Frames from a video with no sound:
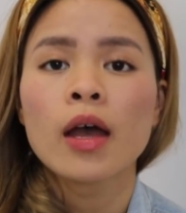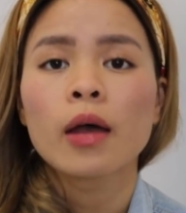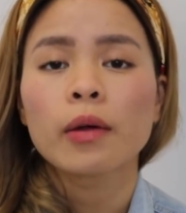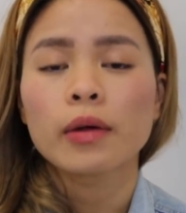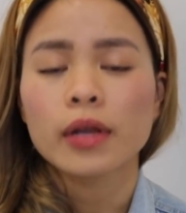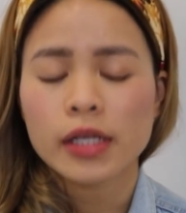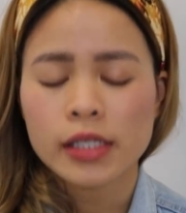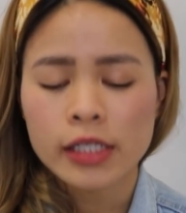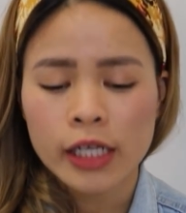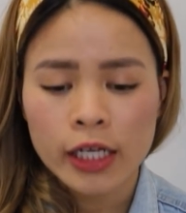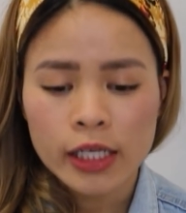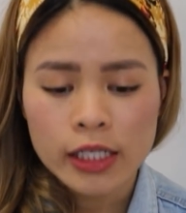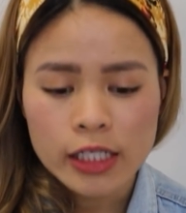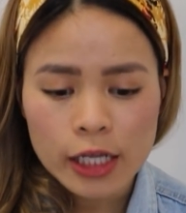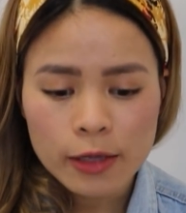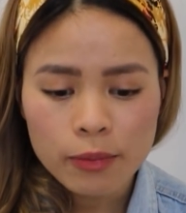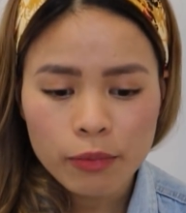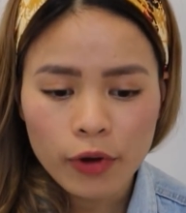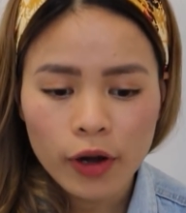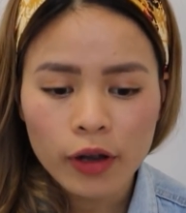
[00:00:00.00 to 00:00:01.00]
I'm gonna take a
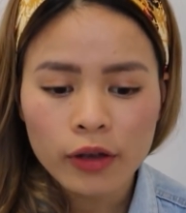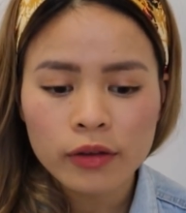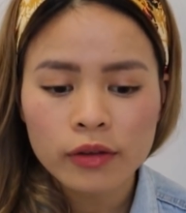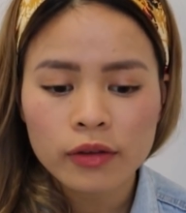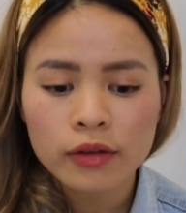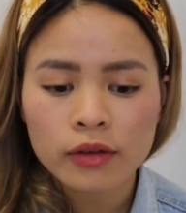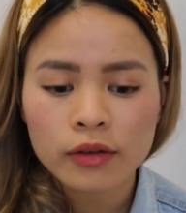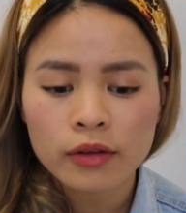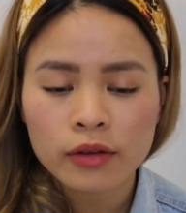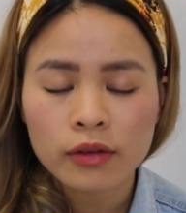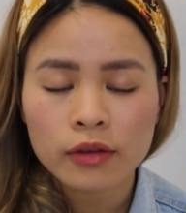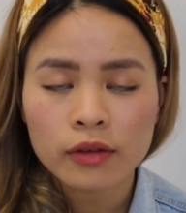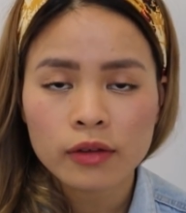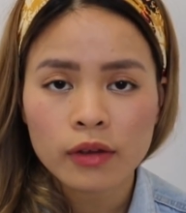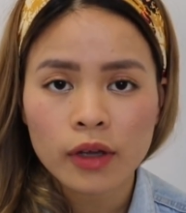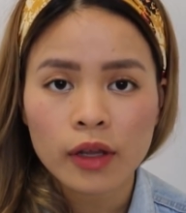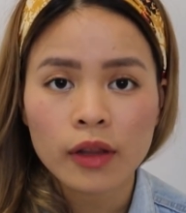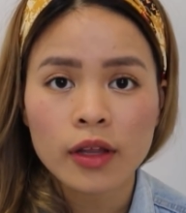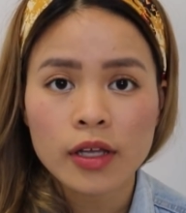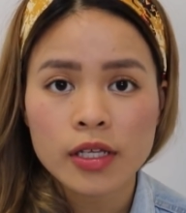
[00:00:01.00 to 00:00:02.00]
deep breath,
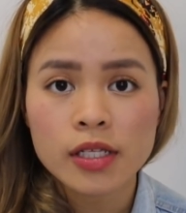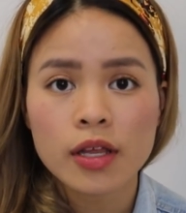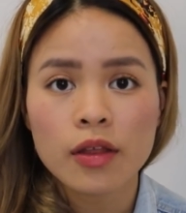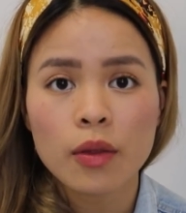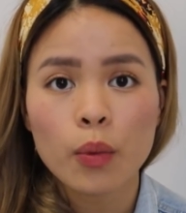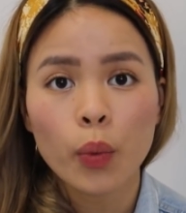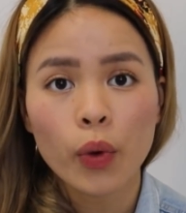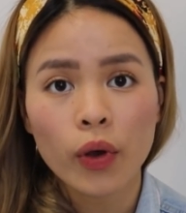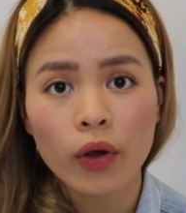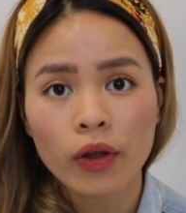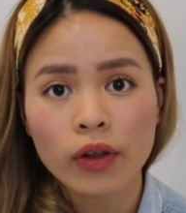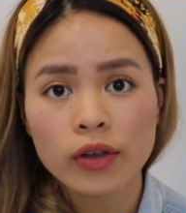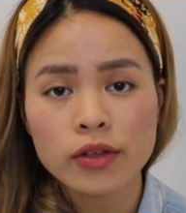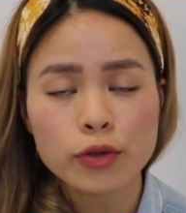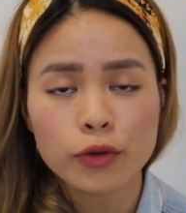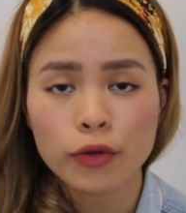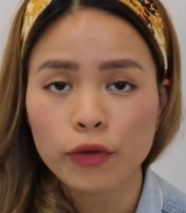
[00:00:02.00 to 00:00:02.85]
and these are the words